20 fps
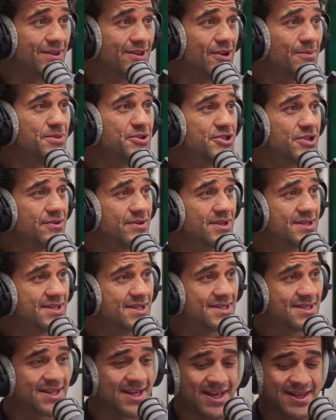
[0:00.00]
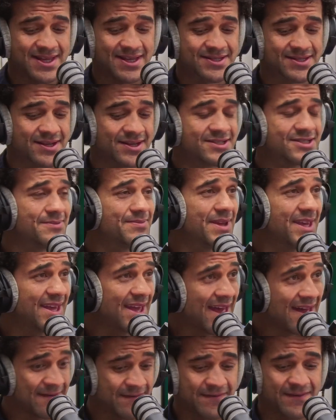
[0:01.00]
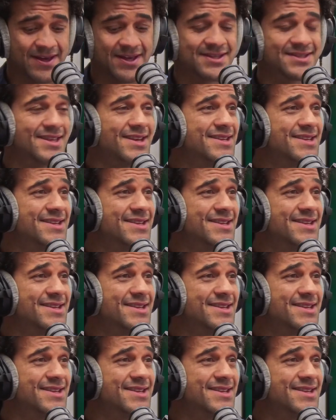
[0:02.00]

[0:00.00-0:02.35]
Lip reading: the opportunities there. There's going to be cafes,